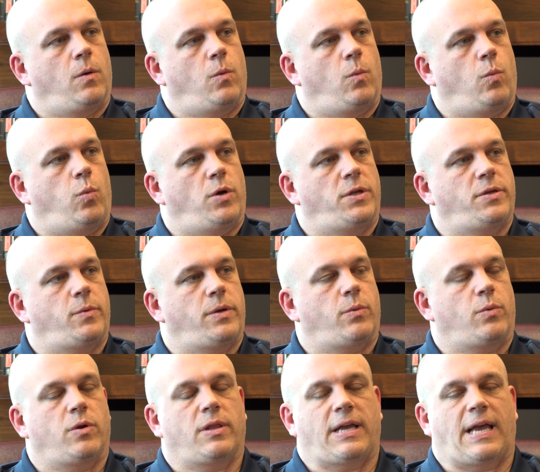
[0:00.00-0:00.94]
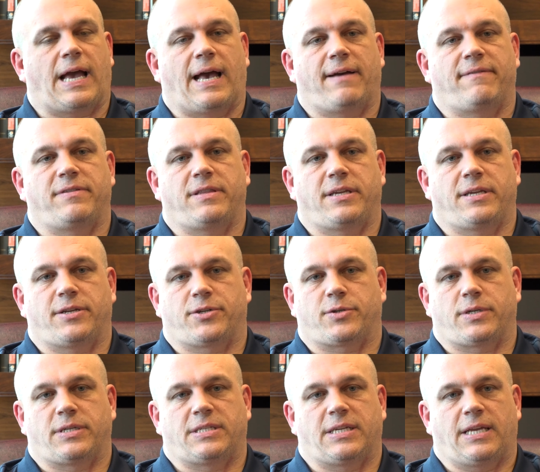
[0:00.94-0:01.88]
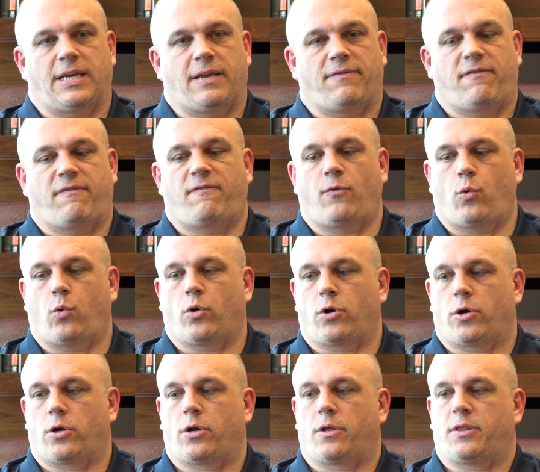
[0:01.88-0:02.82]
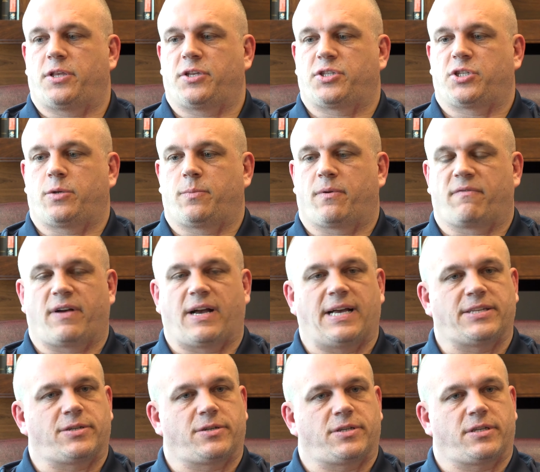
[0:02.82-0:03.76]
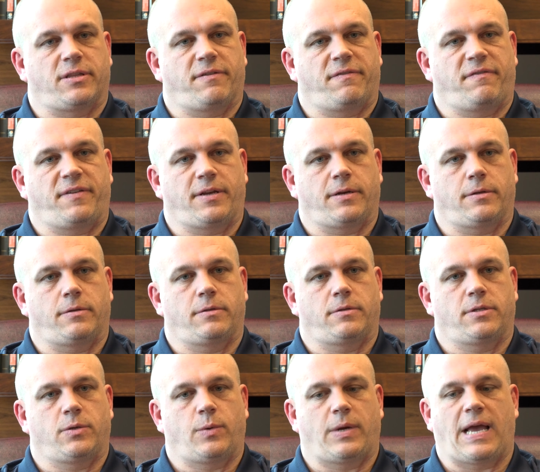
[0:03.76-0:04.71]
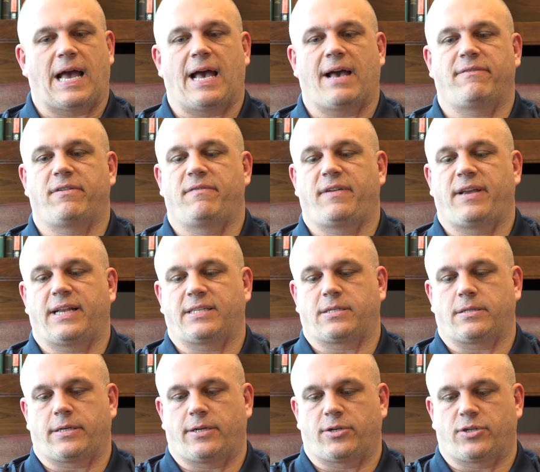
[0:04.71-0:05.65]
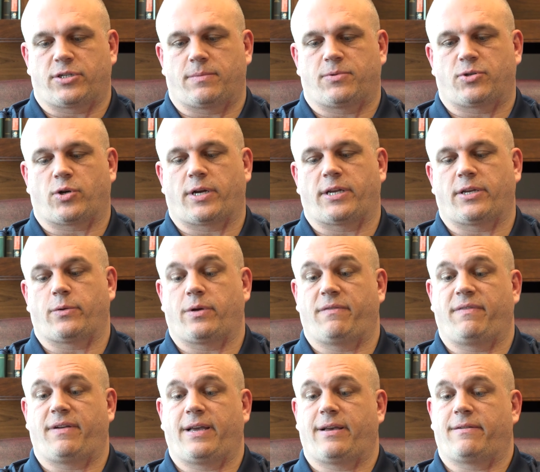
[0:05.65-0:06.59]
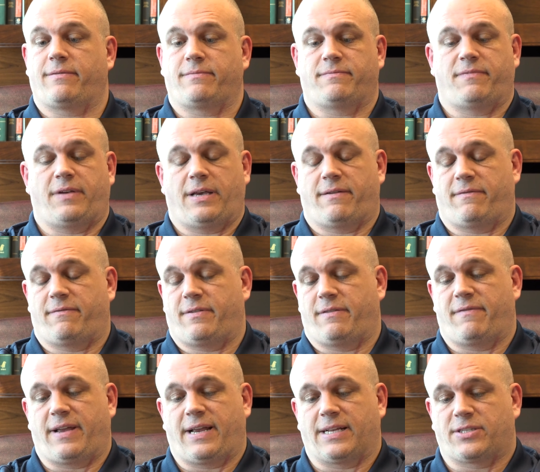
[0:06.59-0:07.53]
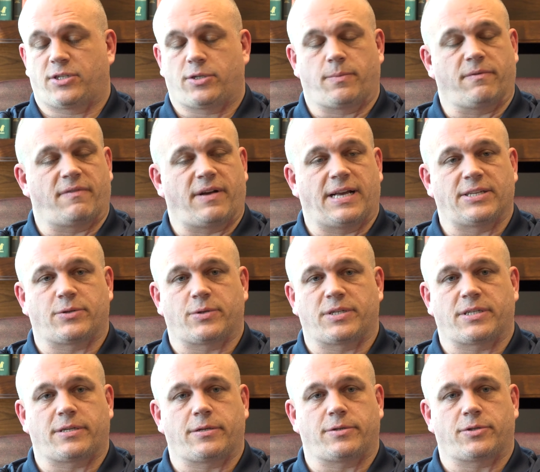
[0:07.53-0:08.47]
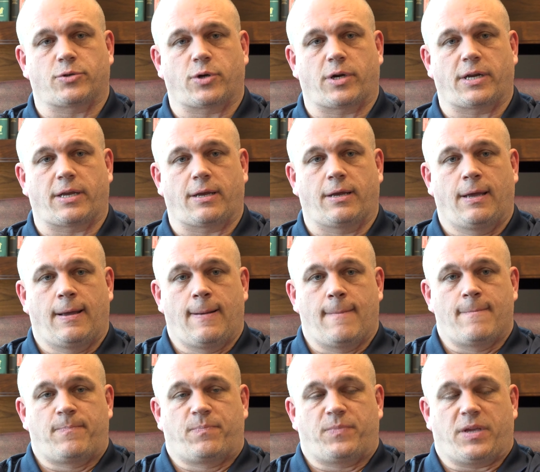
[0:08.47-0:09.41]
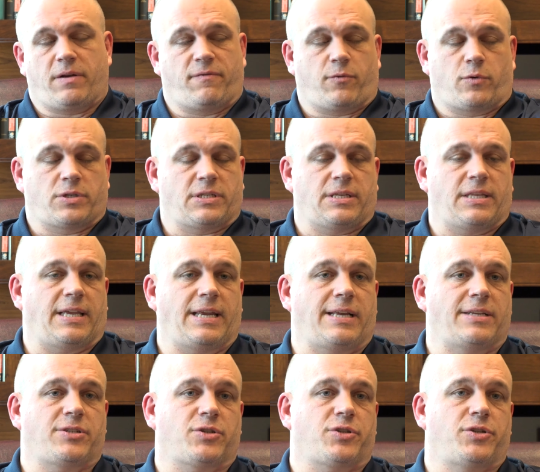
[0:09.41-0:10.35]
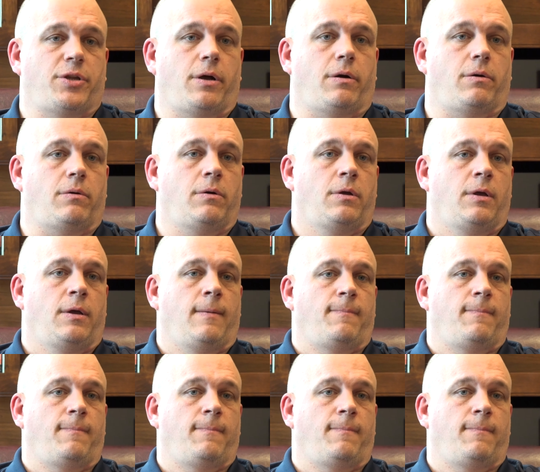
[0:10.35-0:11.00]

what do we really have in the industry today for the supervisors in the field? Do we have advanced leadership training? Do we have advanced supervisory skills training? And unfortunately that answer is no.